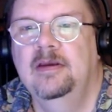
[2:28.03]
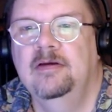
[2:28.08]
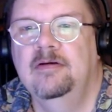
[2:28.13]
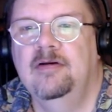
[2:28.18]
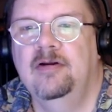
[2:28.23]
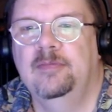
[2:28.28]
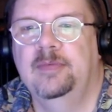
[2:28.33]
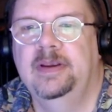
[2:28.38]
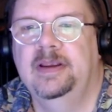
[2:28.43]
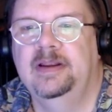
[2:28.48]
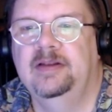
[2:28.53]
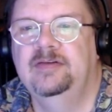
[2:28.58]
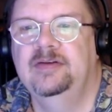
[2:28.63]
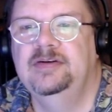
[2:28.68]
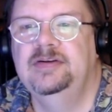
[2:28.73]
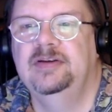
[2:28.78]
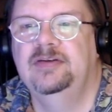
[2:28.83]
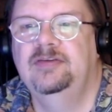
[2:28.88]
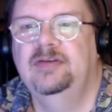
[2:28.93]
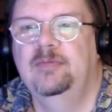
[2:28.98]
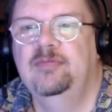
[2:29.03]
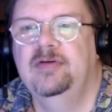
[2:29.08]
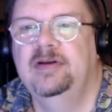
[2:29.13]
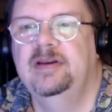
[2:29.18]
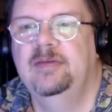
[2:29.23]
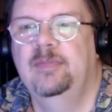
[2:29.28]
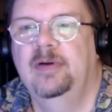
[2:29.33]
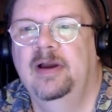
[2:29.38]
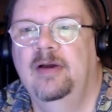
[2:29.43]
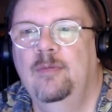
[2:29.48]
Kropki, digits
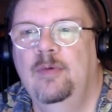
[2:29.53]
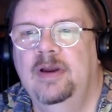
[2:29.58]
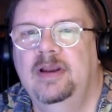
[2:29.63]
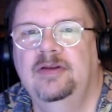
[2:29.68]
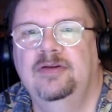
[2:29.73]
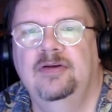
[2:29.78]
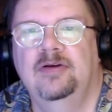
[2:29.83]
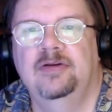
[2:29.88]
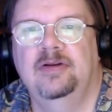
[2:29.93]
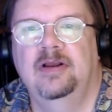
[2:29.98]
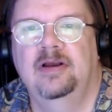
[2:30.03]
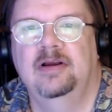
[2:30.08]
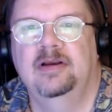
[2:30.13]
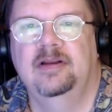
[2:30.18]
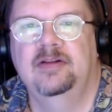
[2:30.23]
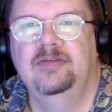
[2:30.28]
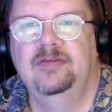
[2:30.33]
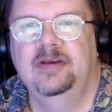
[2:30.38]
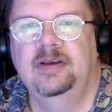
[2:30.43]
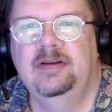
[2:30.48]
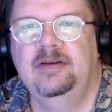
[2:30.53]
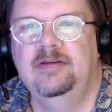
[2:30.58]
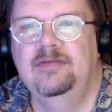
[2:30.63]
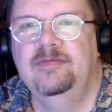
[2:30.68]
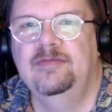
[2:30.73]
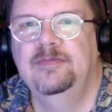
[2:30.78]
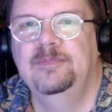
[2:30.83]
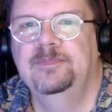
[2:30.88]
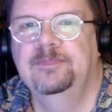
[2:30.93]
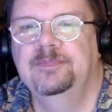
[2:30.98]
separated by a white dot are
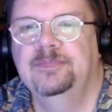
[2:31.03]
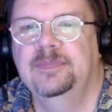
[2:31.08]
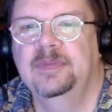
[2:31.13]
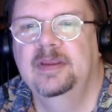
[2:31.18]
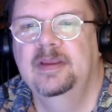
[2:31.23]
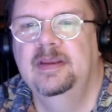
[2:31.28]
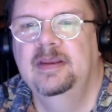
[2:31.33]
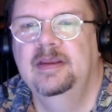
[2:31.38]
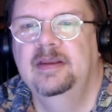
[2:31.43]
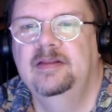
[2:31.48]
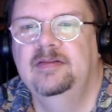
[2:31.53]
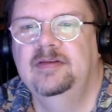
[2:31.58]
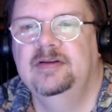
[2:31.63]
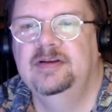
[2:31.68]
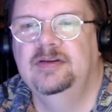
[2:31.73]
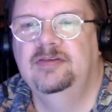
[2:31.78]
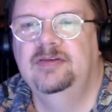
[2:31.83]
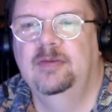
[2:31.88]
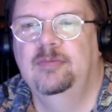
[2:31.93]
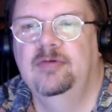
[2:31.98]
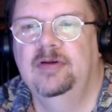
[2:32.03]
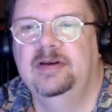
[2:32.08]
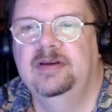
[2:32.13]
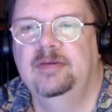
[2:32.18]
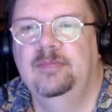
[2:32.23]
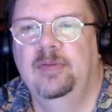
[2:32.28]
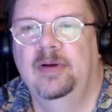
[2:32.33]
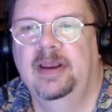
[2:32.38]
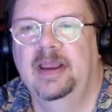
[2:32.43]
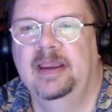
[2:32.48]
consecutive. Digits
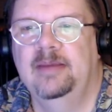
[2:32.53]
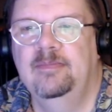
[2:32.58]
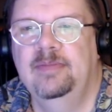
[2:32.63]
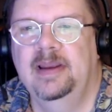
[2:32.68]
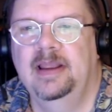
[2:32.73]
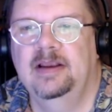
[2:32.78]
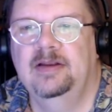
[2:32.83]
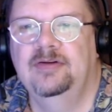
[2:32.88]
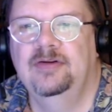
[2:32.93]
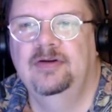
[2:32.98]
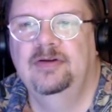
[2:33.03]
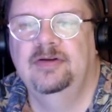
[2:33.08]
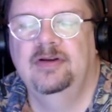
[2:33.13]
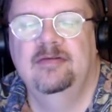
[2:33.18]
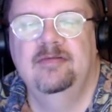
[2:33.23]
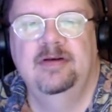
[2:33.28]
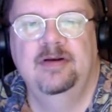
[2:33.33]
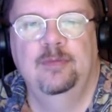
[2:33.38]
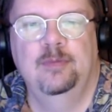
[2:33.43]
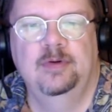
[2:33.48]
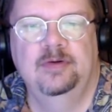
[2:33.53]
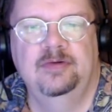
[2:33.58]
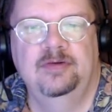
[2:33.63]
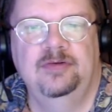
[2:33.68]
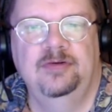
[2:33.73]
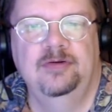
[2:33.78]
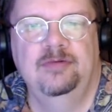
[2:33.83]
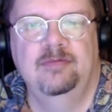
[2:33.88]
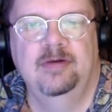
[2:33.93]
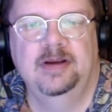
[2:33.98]
separated by a black dot are in a
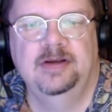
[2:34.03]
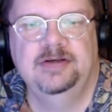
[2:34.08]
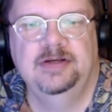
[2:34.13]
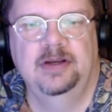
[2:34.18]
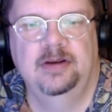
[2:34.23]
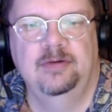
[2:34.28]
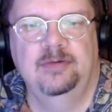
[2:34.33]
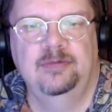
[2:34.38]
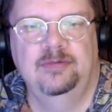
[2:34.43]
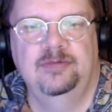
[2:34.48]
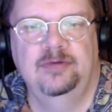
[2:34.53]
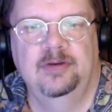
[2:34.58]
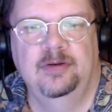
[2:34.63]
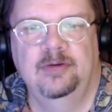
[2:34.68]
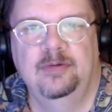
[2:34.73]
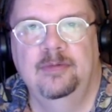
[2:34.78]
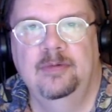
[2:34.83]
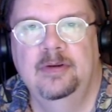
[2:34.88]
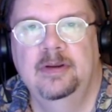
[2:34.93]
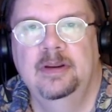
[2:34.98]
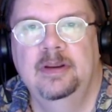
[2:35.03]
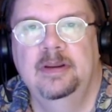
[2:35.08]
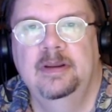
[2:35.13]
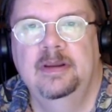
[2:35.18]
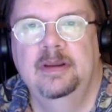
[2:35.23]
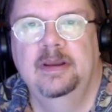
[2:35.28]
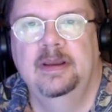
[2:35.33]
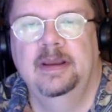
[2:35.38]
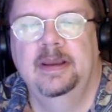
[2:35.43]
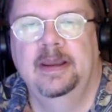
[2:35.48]
1:2 ratio. So
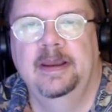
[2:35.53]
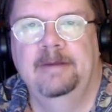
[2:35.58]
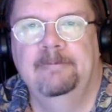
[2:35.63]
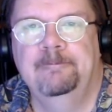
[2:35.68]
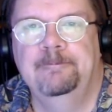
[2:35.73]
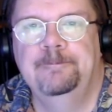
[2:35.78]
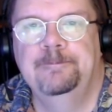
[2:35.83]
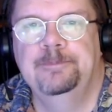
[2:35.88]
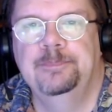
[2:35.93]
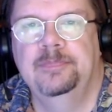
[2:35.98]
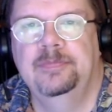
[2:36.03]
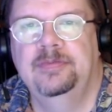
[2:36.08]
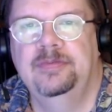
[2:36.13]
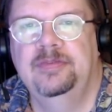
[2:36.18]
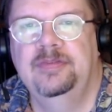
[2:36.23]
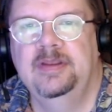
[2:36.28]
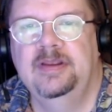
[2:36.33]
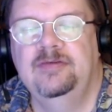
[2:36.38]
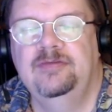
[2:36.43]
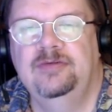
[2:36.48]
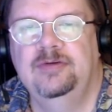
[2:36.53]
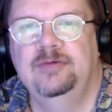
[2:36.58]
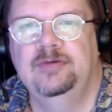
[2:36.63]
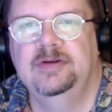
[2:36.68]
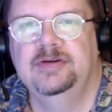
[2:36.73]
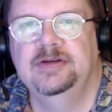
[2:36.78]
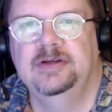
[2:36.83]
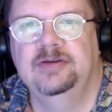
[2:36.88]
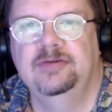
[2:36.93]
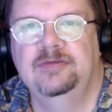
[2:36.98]
these 2
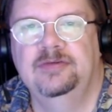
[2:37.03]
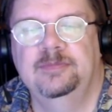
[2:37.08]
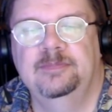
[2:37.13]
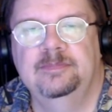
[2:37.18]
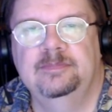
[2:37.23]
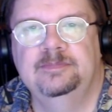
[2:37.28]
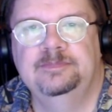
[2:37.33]
digits